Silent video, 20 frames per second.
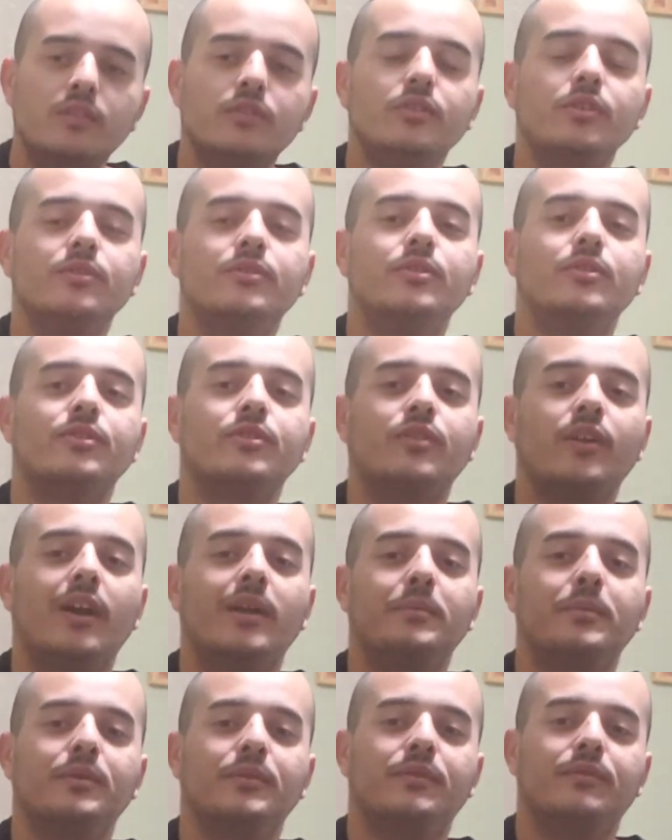the
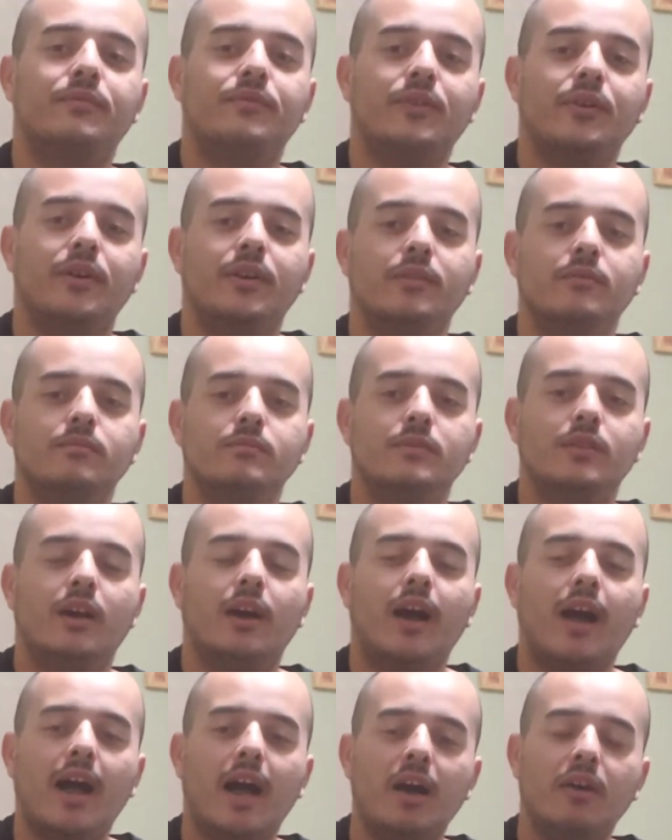subscriber's foot,
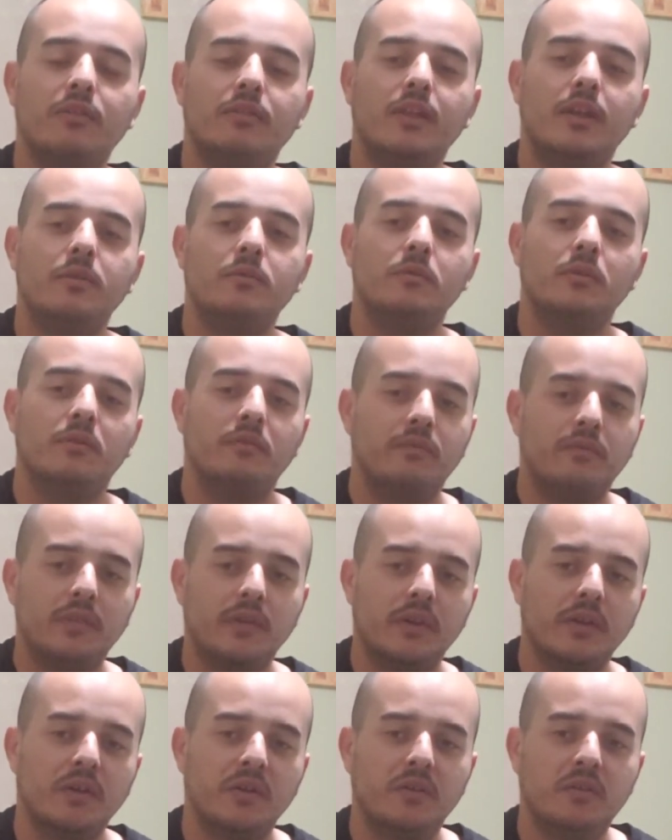uh, how they would
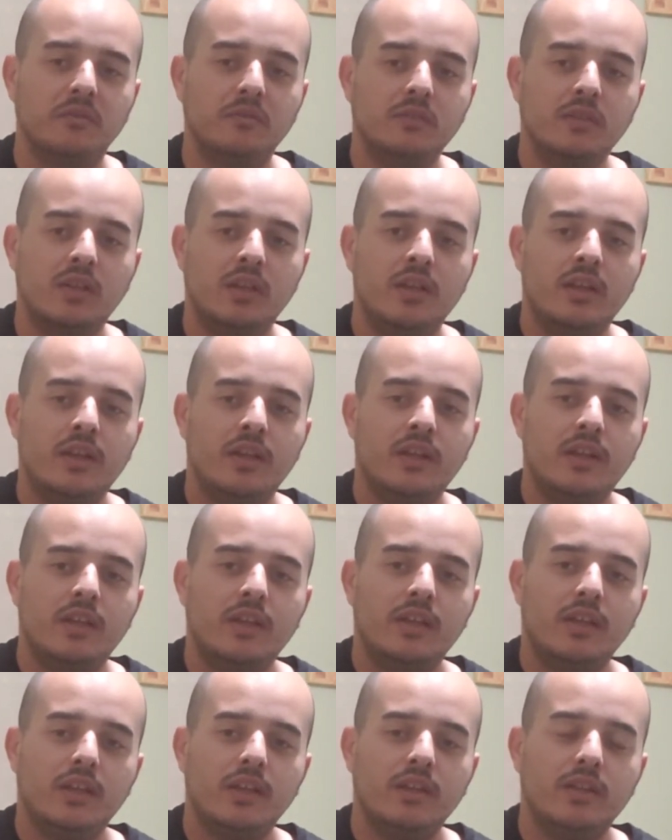feel
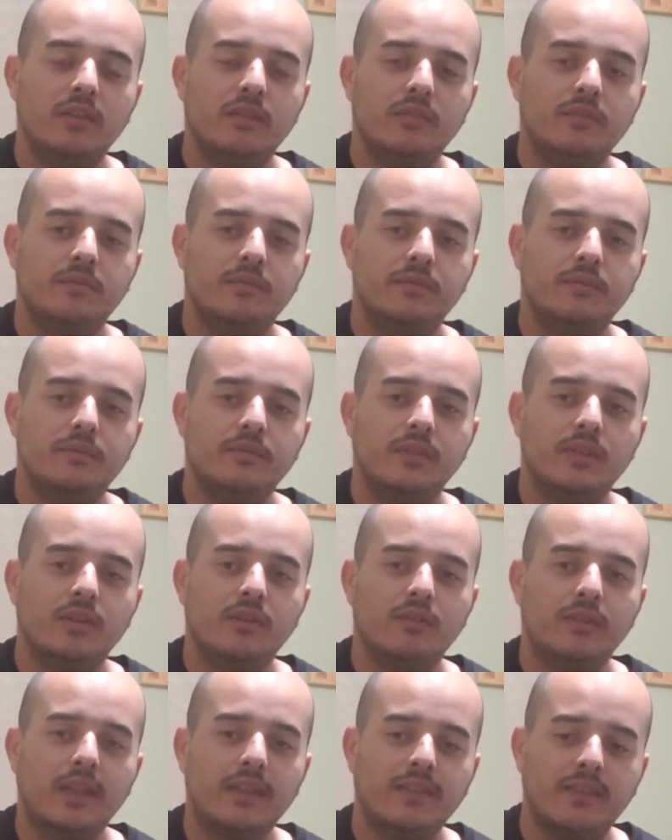if you
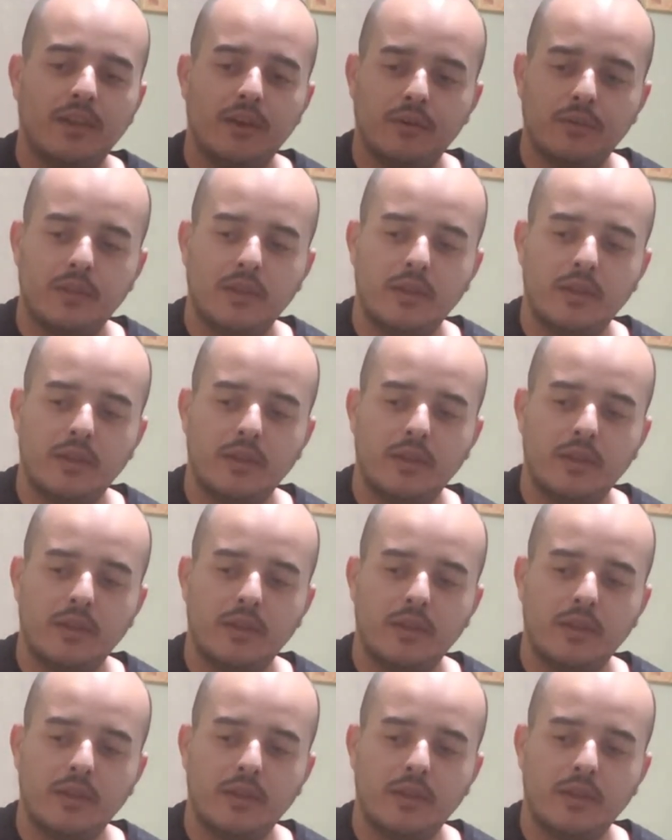know they tell